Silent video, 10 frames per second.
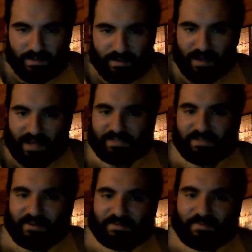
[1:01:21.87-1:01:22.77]
Okay,
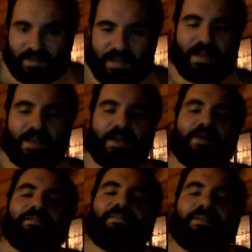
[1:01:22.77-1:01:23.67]
so here's one.
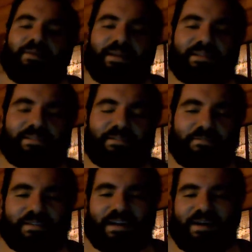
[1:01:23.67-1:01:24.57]
So it's Luke
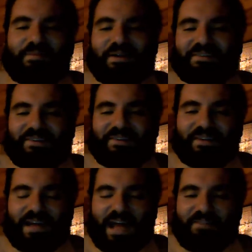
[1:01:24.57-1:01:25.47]
Skywalker going,
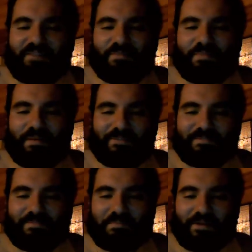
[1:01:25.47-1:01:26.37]
I have no memory
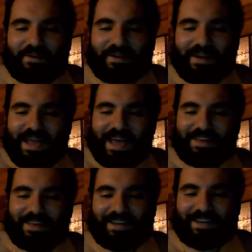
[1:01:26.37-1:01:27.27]
of my mother. And
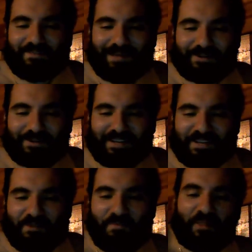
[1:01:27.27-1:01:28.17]
then King Robert going,
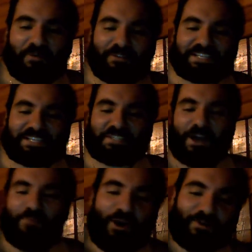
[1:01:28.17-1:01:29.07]
your mother was a dumb
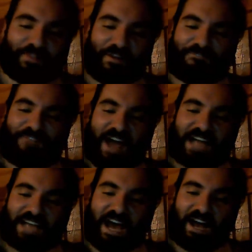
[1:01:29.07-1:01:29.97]
whore with a
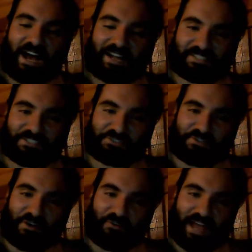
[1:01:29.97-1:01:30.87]
fat ass. Did you
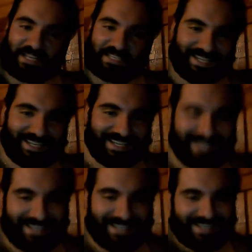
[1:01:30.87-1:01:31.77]
know that?
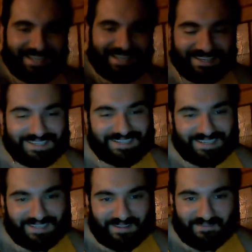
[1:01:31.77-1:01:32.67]

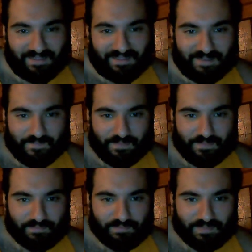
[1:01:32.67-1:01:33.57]
Oh, lovely.
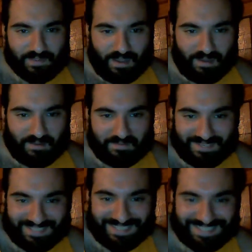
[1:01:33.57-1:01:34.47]
Oh,
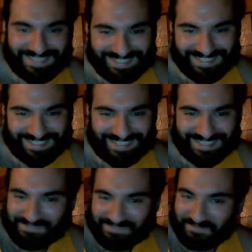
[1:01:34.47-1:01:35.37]

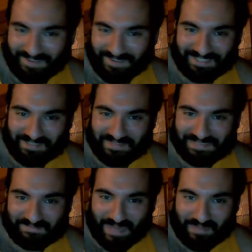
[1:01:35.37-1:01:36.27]
I fucking love these
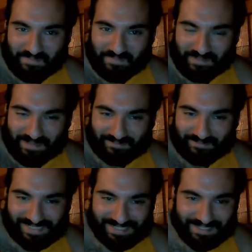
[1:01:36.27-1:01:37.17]
Bobby B memes.